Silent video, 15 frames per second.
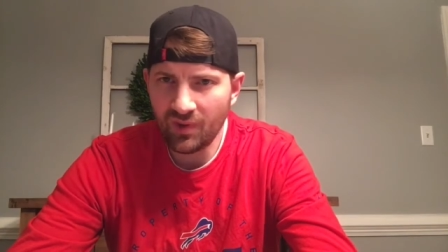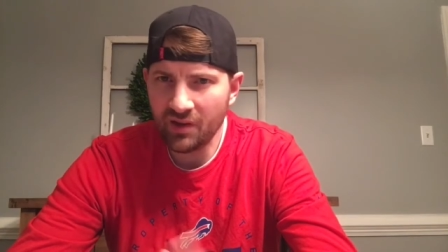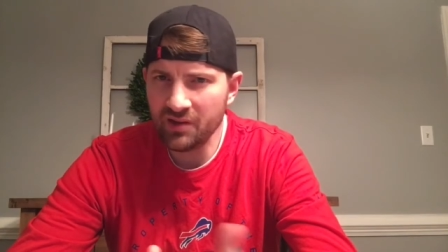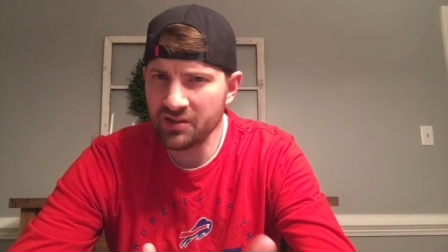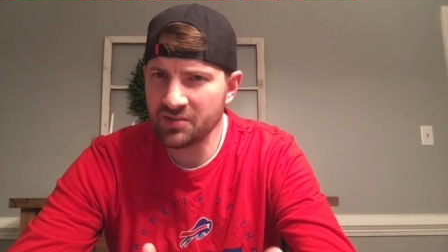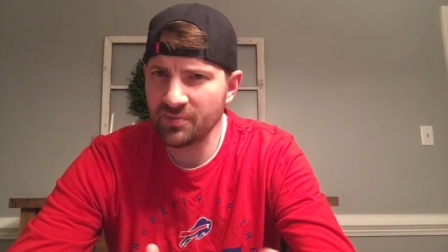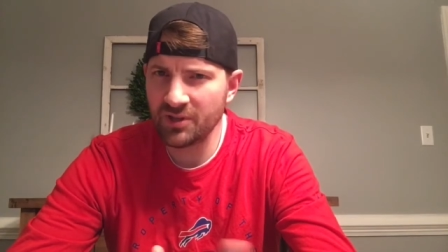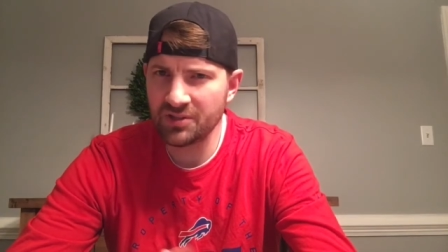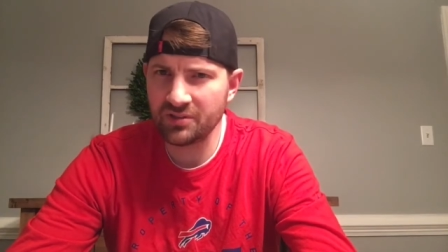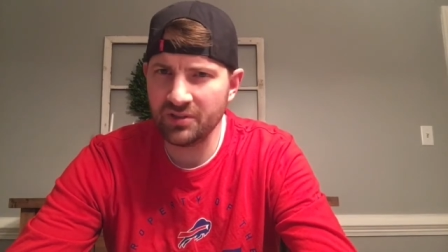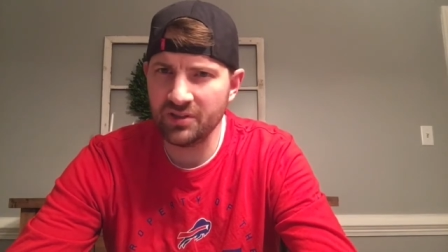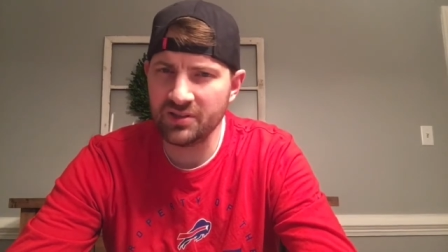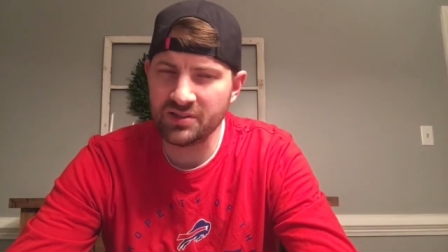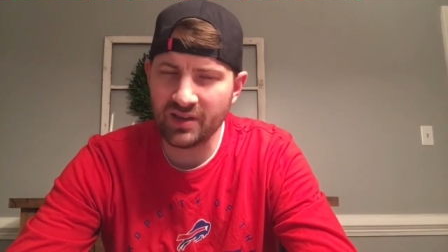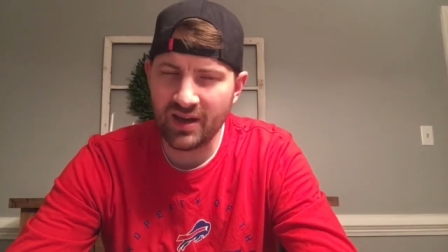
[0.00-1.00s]
especially
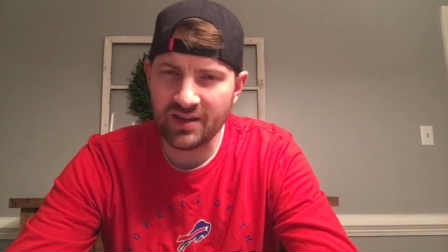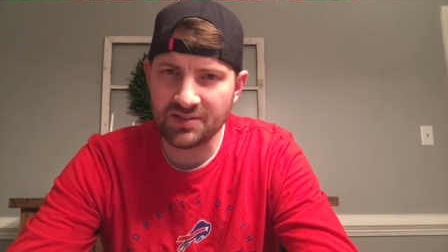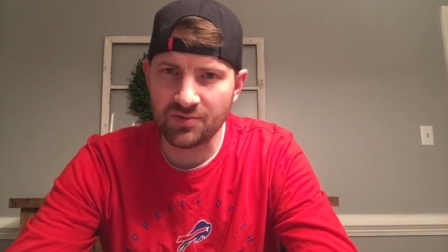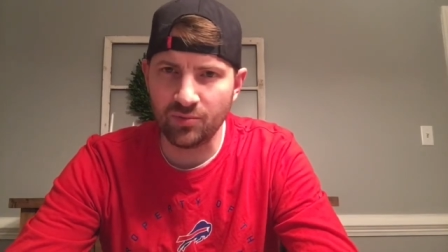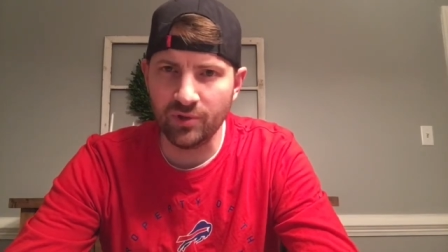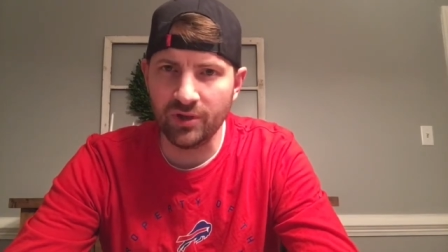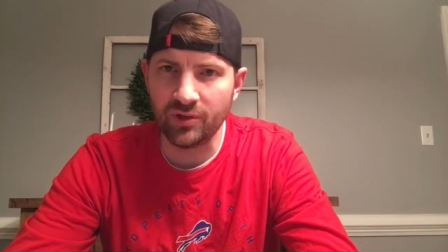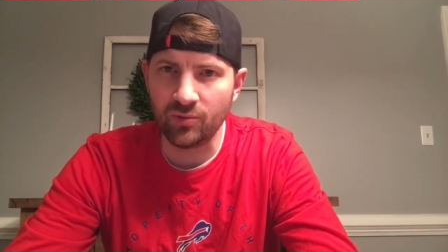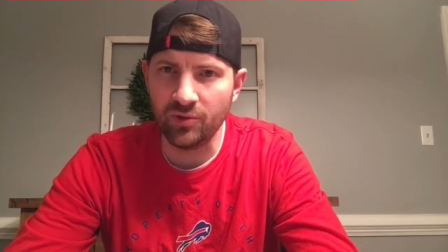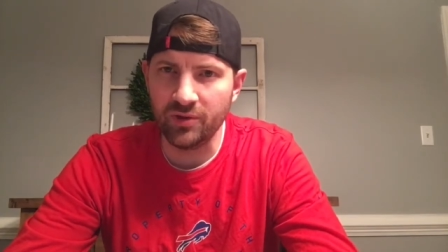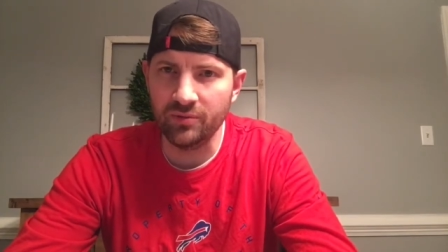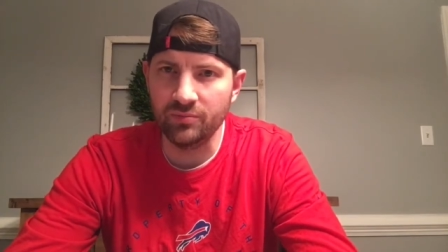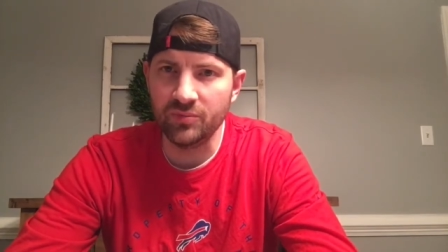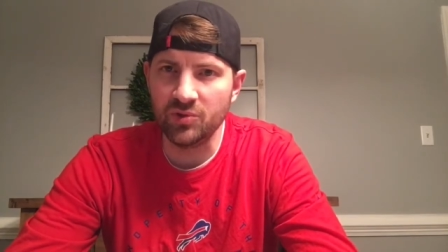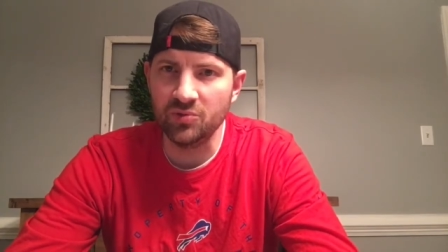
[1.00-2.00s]
this last week with
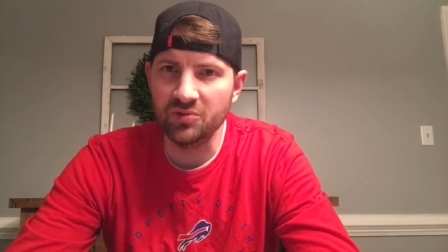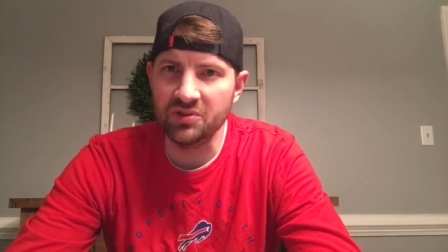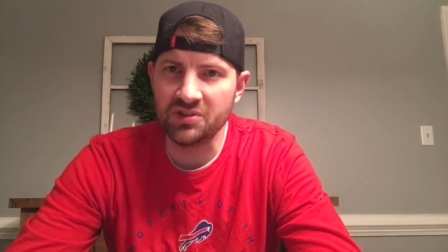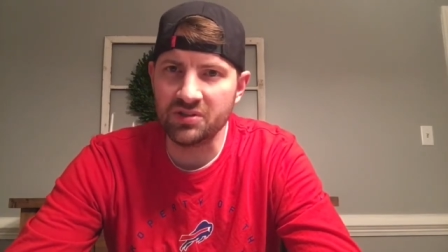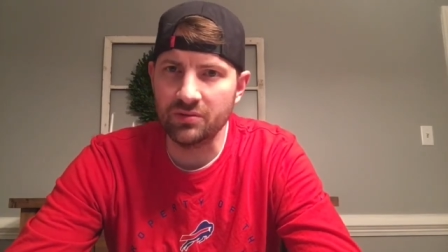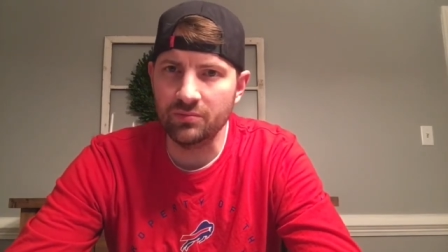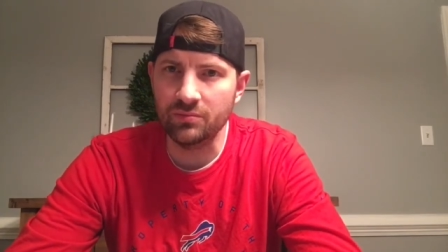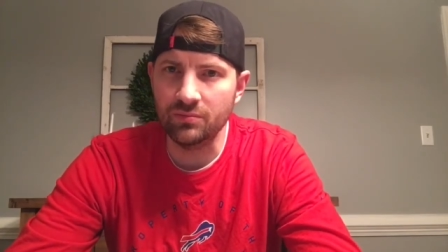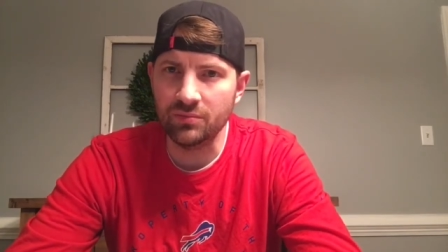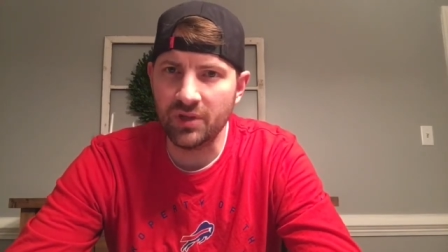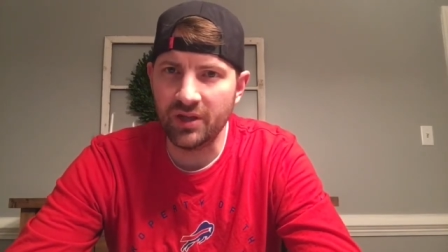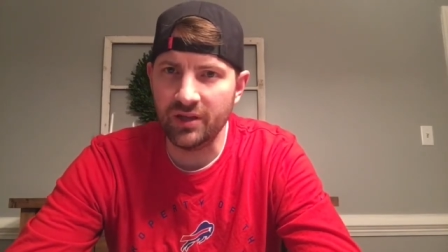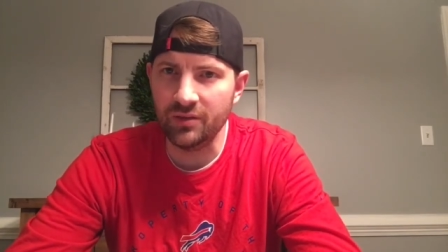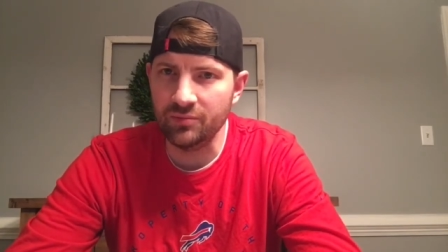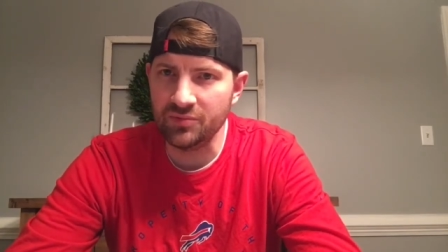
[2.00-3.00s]
them doing some
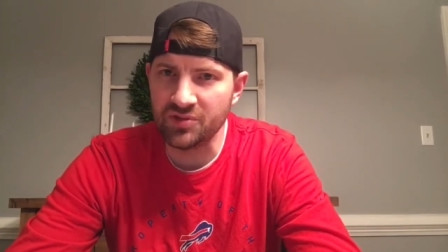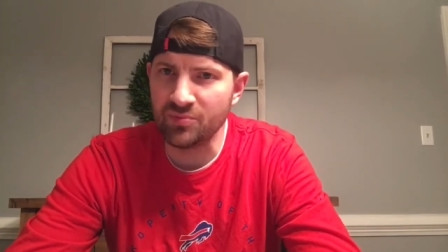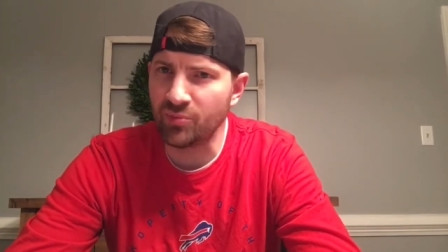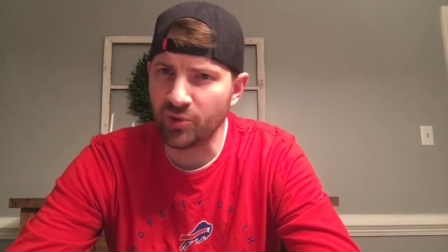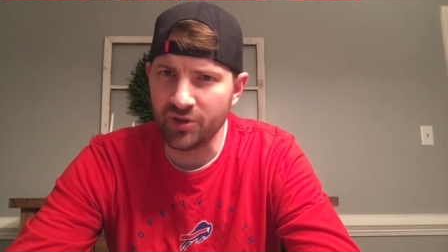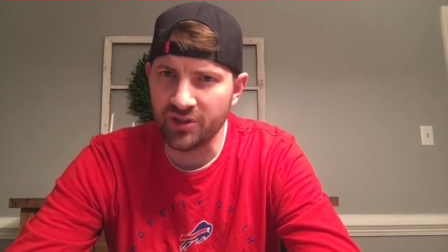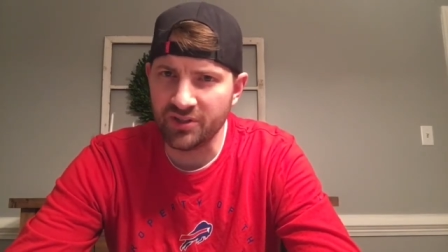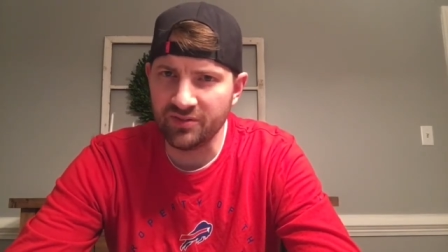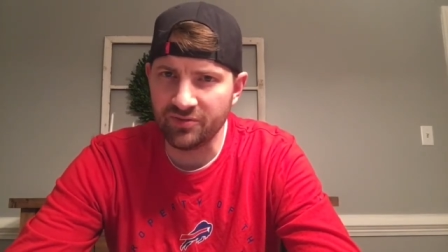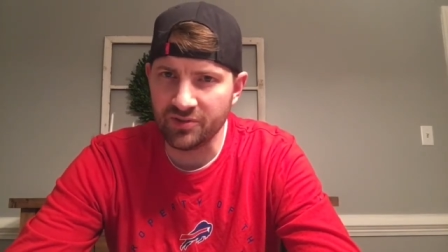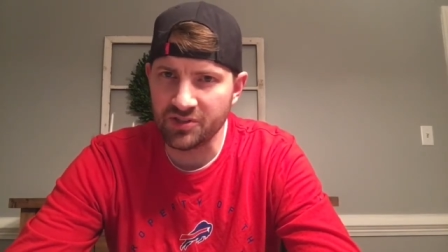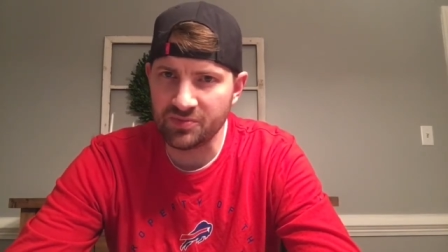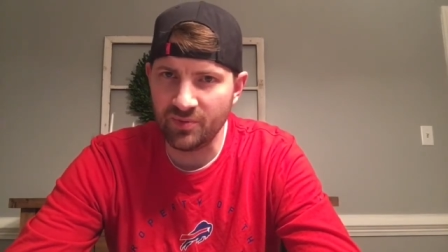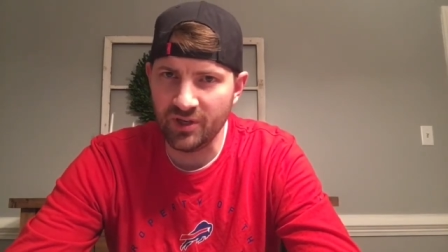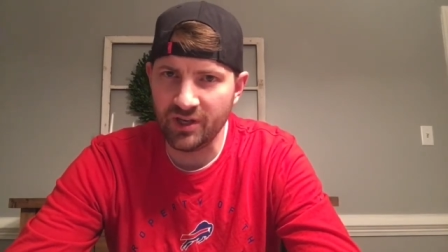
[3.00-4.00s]
hymns and putting a different
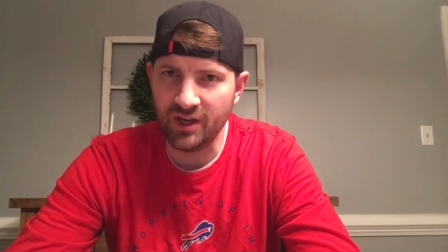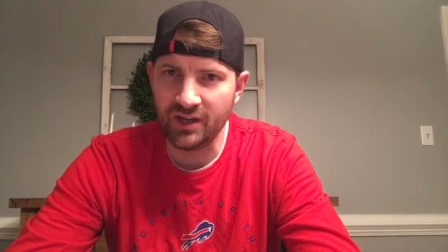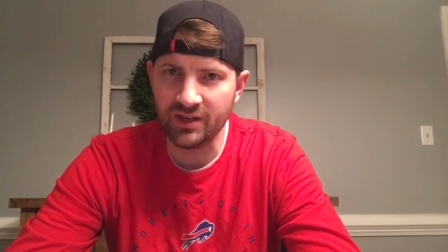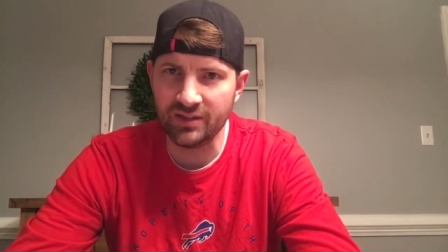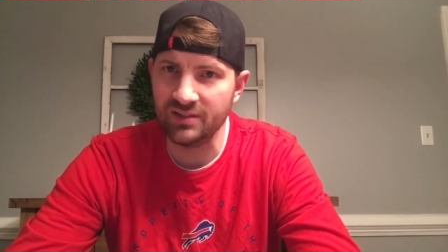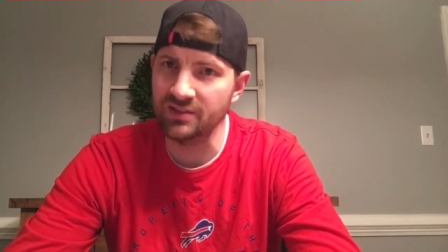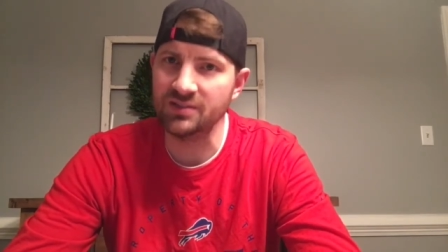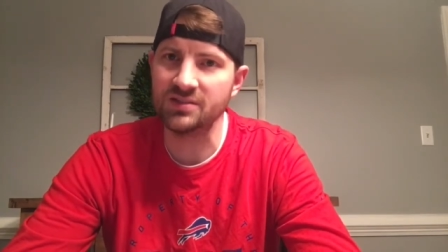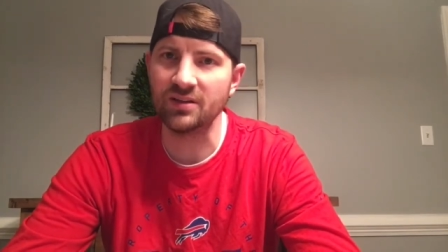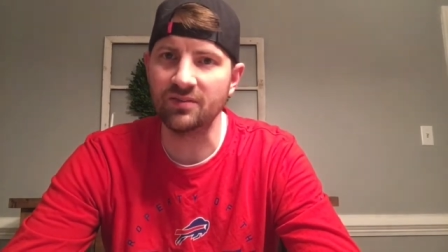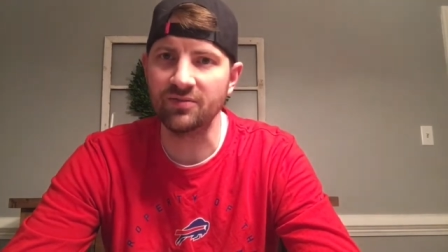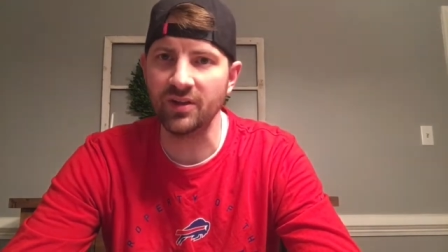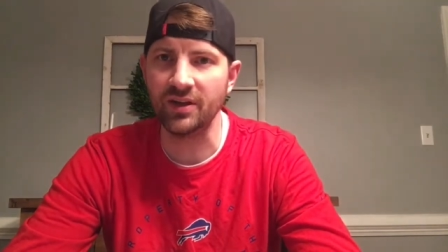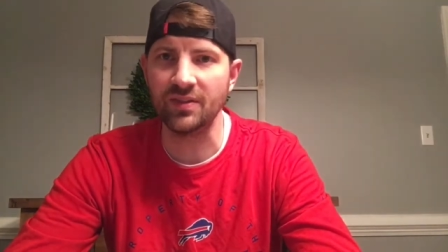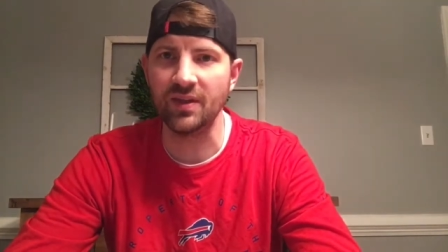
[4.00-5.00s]
spin on it and stuff
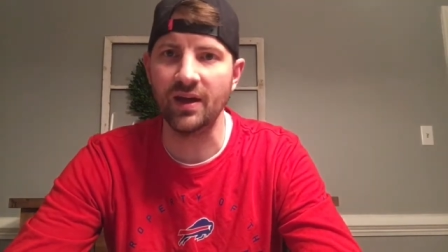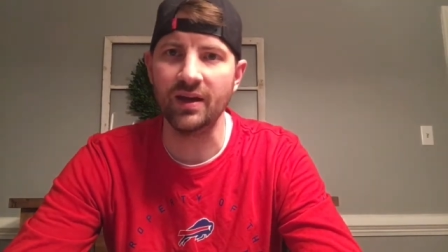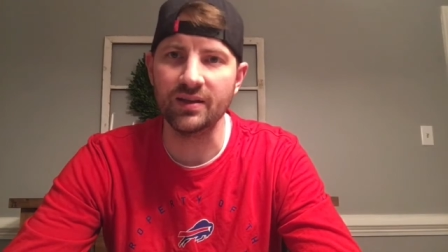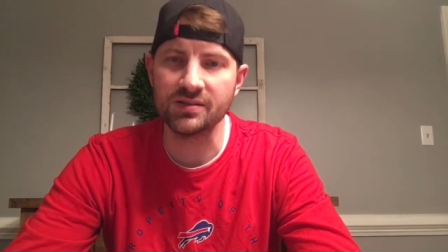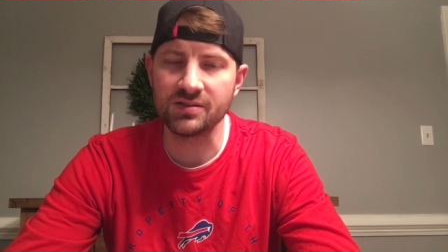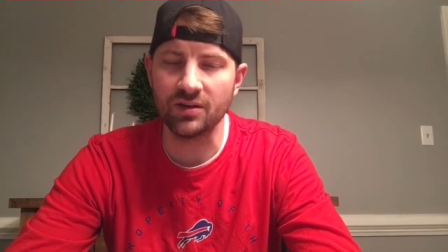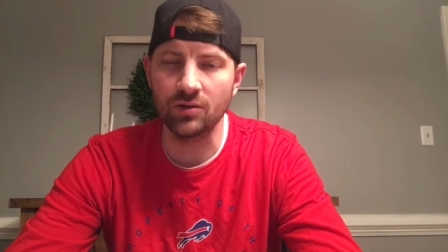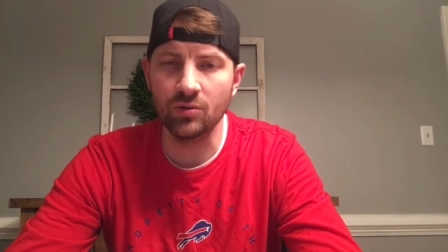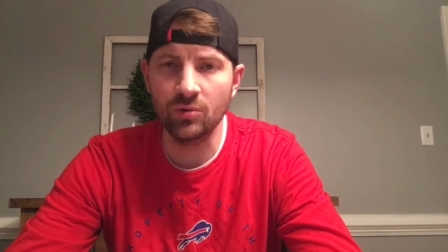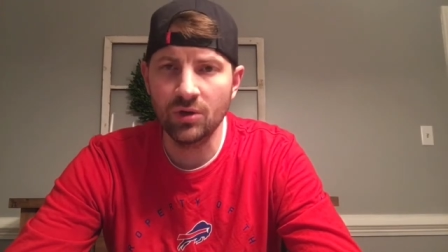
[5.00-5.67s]
like that. So